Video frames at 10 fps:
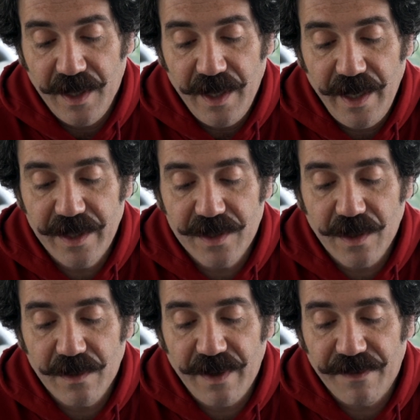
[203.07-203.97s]
It is
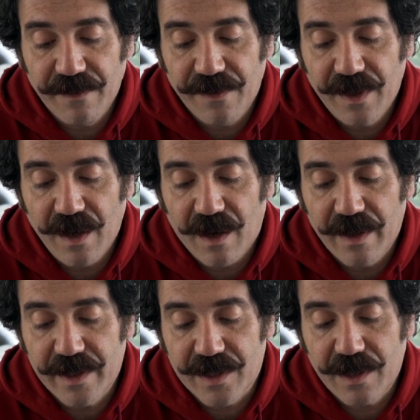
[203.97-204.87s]
no different for the
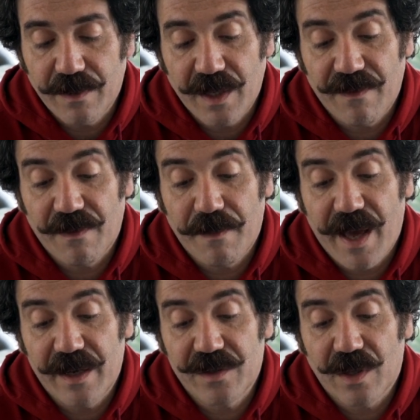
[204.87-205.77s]
artist. He will never
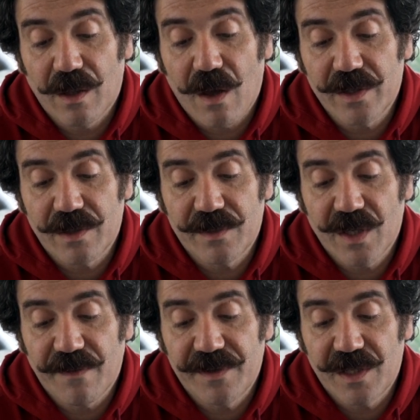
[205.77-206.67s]
manage to launch
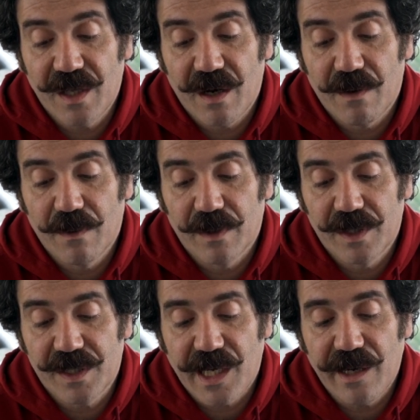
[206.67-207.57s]
himself into the art world
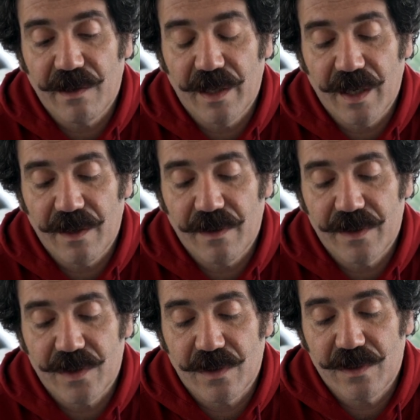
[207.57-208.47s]
entirely under
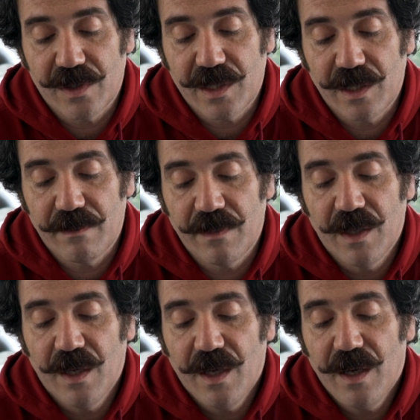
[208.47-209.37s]
his own steam.
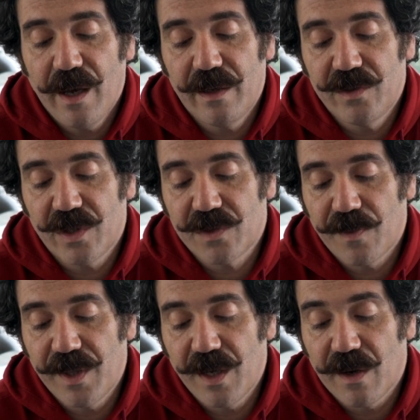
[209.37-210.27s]
And just
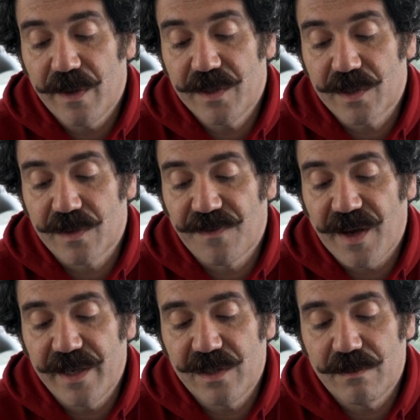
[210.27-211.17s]
when the artist
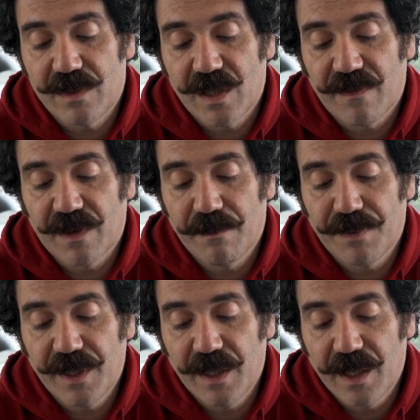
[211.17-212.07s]
finds himself
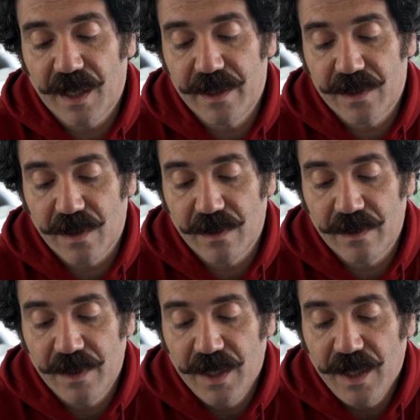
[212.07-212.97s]
completely on his
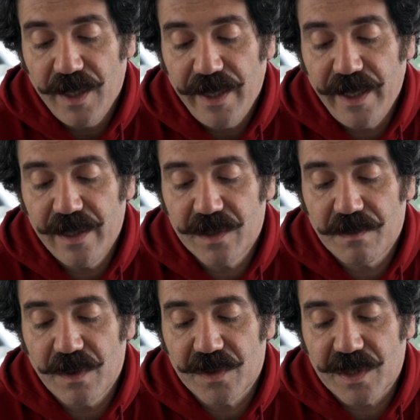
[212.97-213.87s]
own, he is
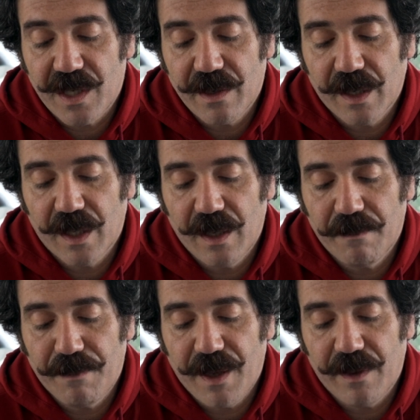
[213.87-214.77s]
most staringly
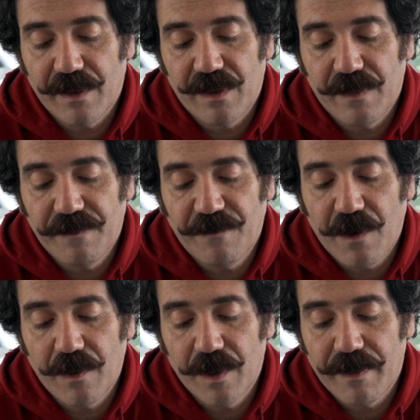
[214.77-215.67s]
impelled
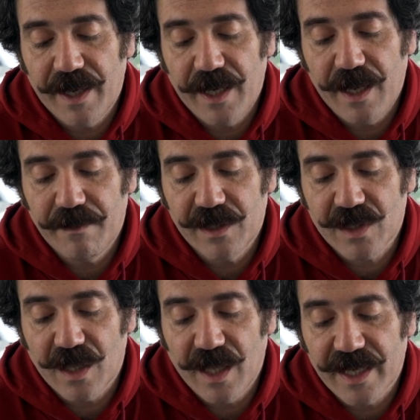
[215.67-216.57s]
forward by
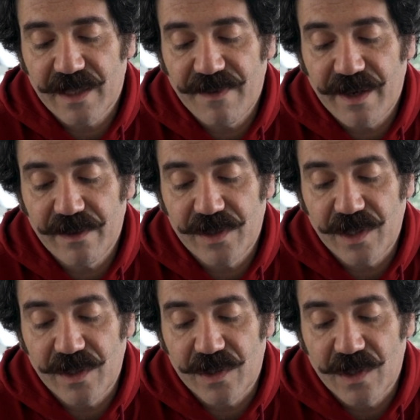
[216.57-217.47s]
nameless collective
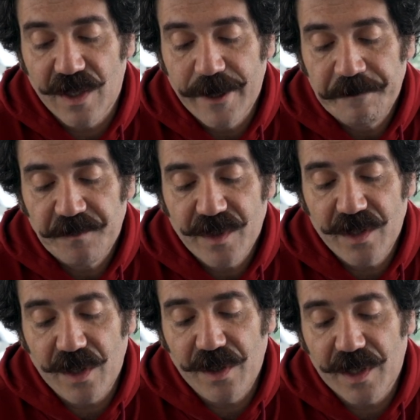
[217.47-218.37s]
energies.
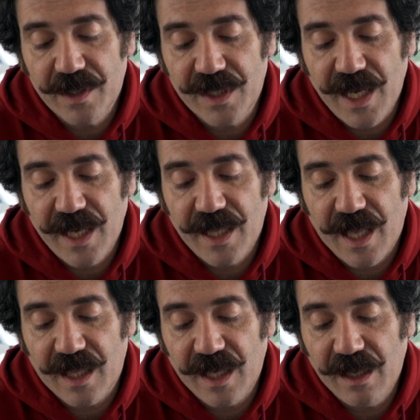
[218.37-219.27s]
So you could say
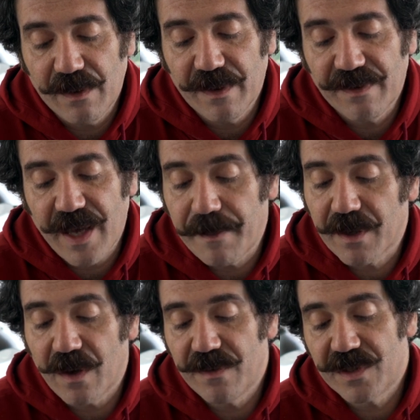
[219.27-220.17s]
that the hero of
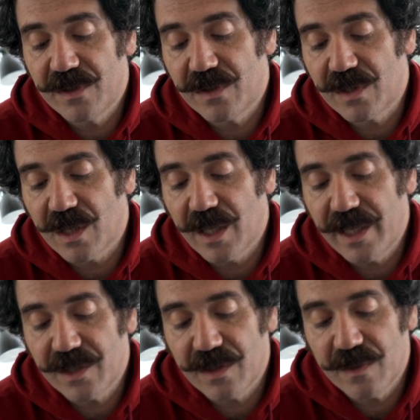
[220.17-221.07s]
Kabakov's
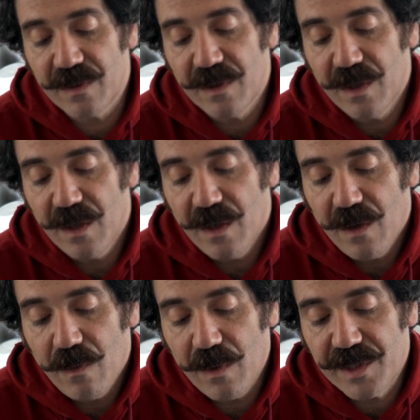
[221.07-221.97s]
installation
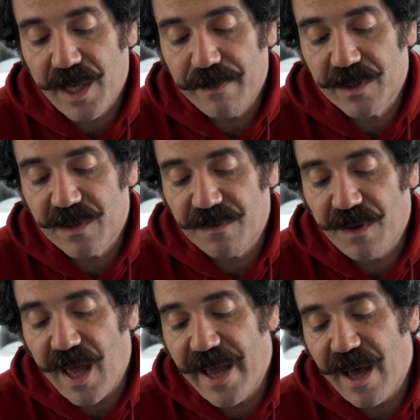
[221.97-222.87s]
was able to
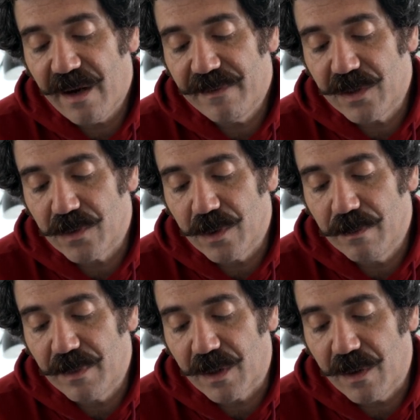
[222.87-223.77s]
fly out of his
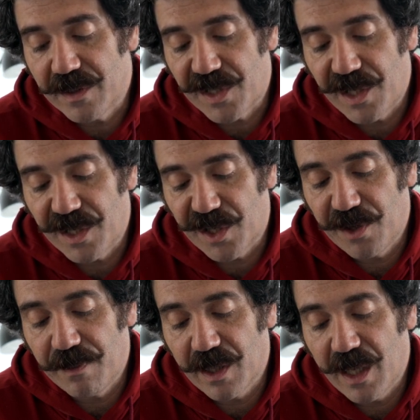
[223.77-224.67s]
room because he had
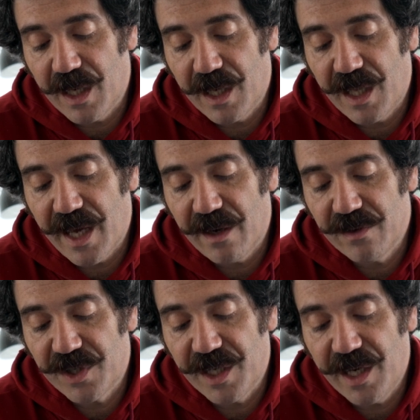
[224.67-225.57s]
accumulated the
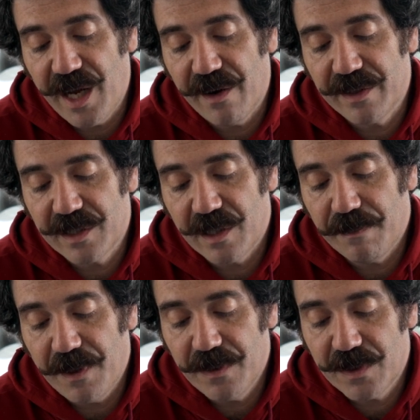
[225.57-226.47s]
energy inherent in the
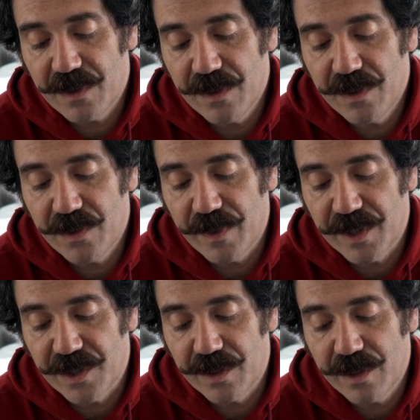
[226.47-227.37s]
posters,
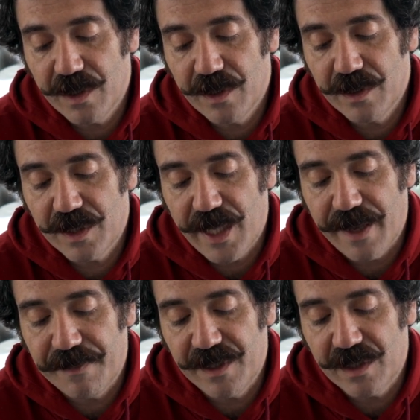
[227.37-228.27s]
which in turn
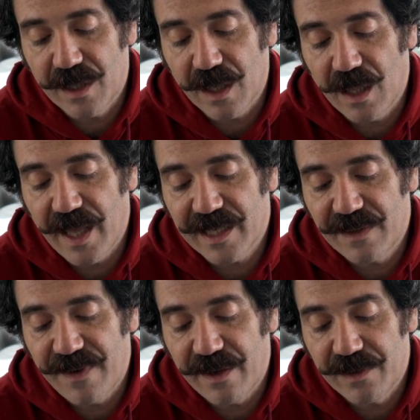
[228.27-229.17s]
tap into the
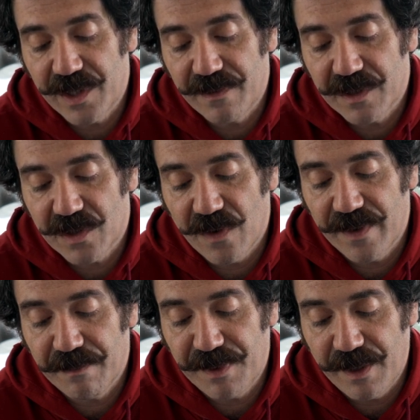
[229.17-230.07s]
collective energy of the
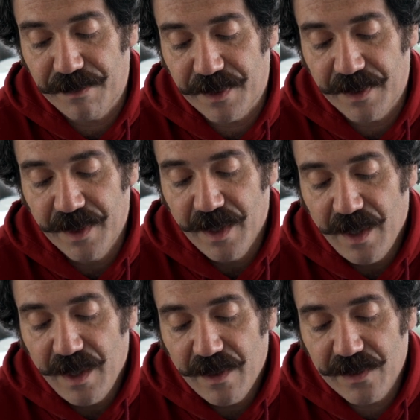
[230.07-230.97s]
Soviet people.
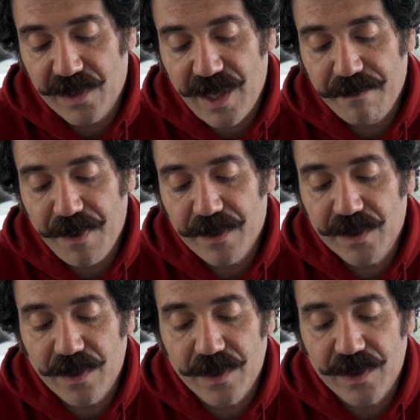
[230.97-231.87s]
Those same
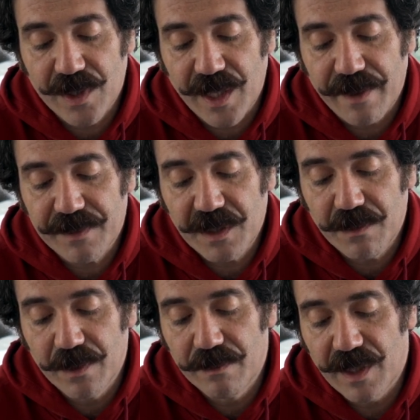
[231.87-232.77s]
posters in the empty
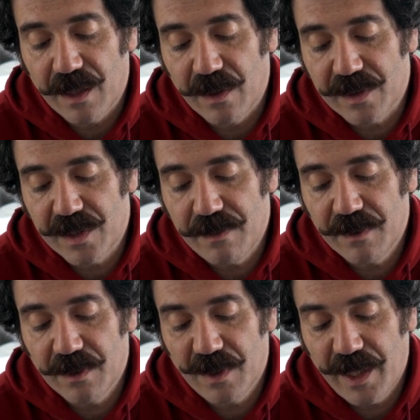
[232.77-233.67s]
room that looks
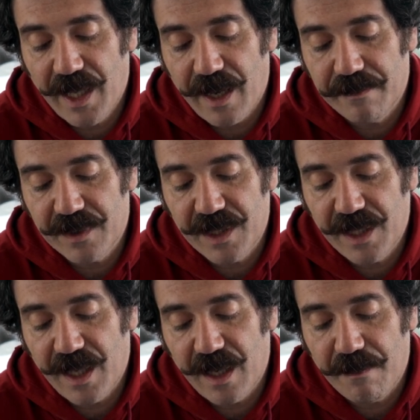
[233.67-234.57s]
similarly
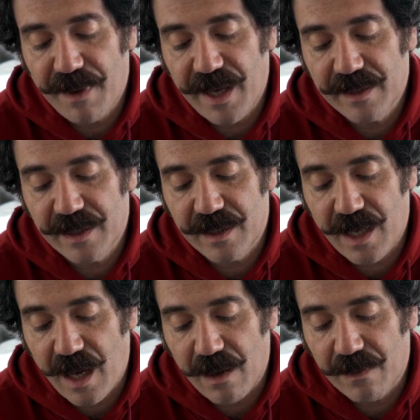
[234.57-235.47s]
empty and abandoned
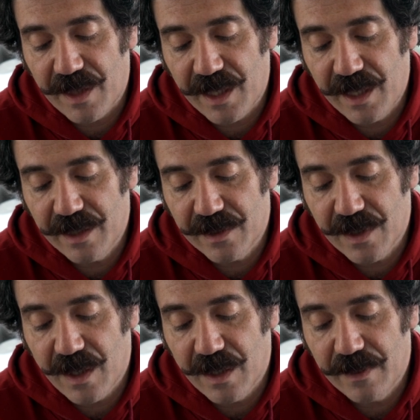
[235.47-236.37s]
now that he is
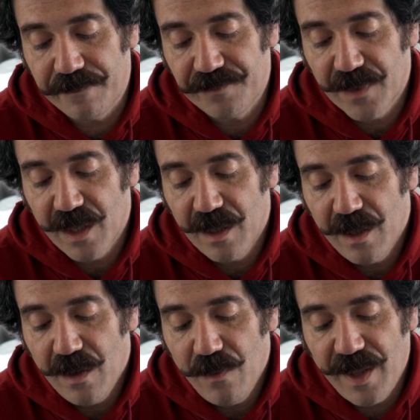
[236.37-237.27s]
gone.
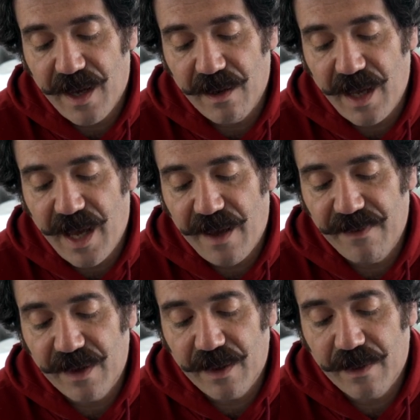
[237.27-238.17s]
Without
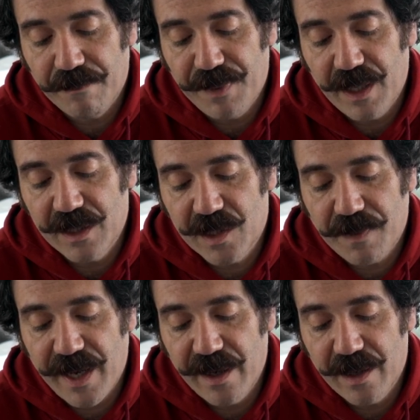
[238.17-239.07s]
having been
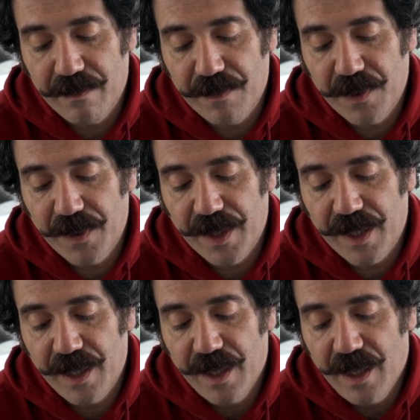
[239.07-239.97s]
inspired and buoyed